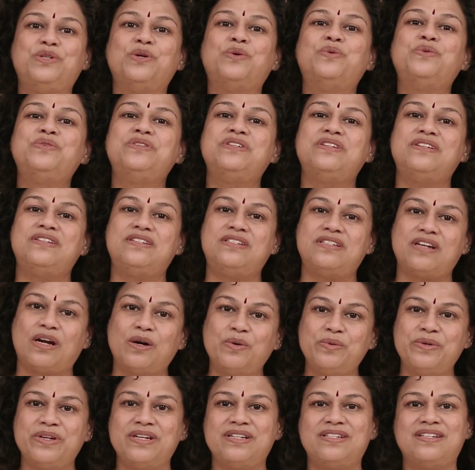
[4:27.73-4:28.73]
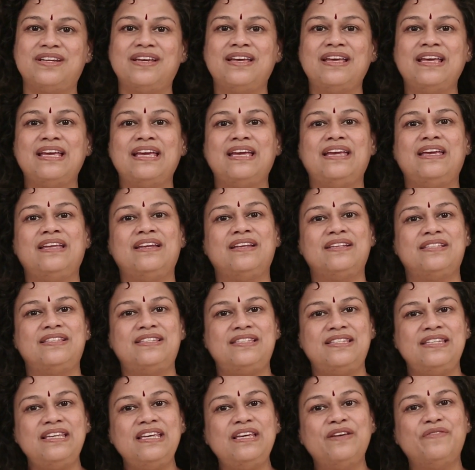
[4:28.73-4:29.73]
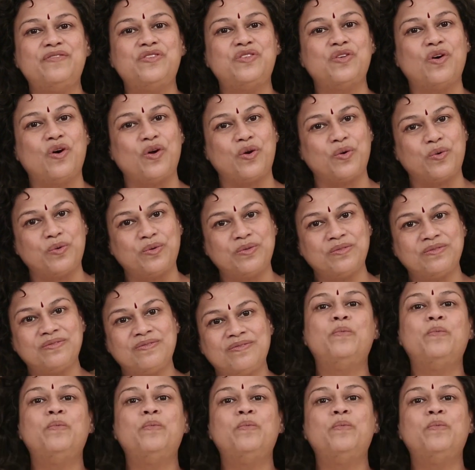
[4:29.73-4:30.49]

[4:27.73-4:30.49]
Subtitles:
Don't drown it in a sea of sorrow,